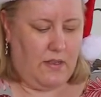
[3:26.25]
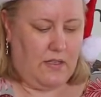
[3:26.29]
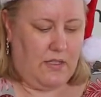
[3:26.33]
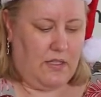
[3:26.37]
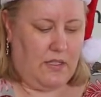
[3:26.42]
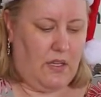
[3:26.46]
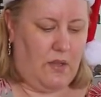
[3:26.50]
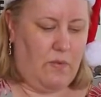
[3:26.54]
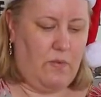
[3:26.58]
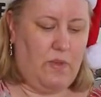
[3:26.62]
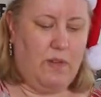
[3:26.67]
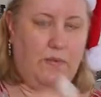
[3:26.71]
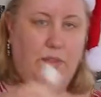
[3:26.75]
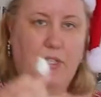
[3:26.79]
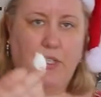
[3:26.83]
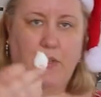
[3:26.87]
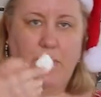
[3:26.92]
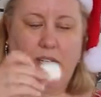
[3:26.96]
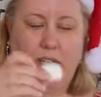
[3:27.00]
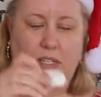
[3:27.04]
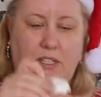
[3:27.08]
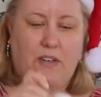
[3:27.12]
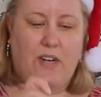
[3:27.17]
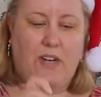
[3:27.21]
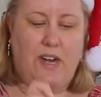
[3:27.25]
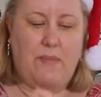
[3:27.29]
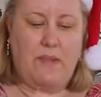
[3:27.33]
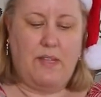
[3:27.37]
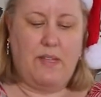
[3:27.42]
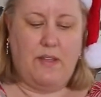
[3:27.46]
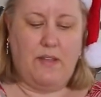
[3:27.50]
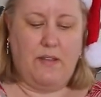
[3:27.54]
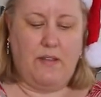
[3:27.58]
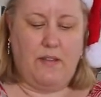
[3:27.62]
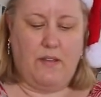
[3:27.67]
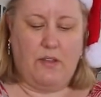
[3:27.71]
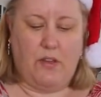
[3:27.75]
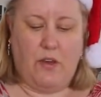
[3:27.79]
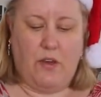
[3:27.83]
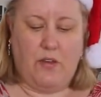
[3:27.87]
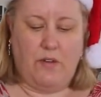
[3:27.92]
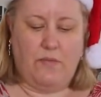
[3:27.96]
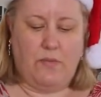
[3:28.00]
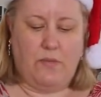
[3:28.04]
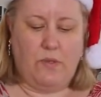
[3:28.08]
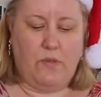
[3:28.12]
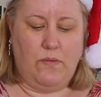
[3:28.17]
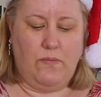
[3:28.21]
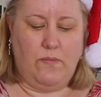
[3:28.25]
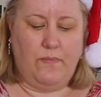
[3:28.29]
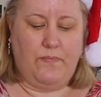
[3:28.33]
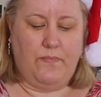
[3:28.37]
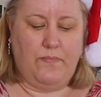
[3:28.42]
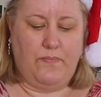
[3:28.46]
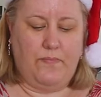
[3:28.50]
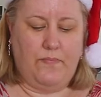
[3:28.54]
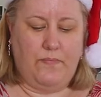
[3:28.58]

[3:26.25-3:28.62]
So what I'm doing is grabbing the cotton ball.